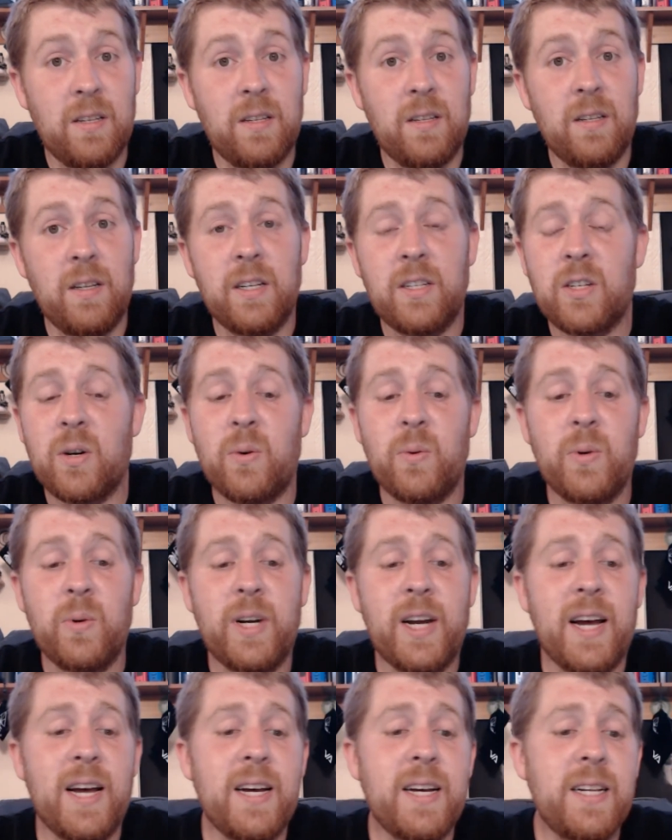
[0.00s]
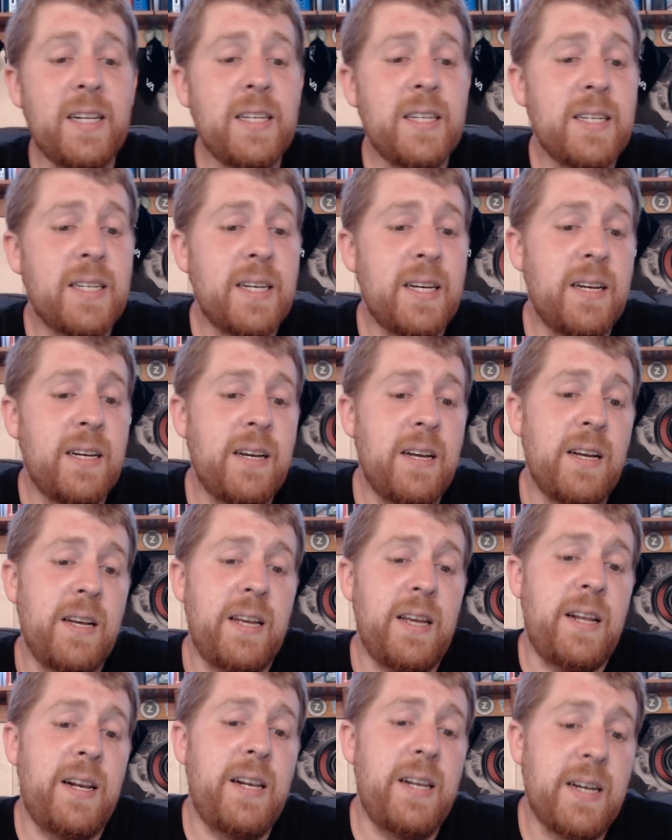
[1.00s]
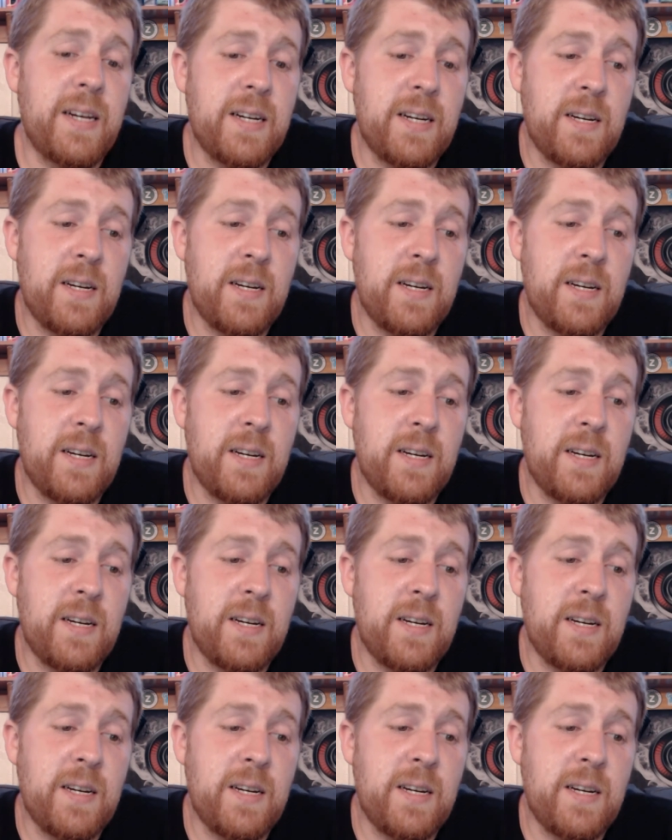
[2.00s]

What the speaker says: Let's go to cons. And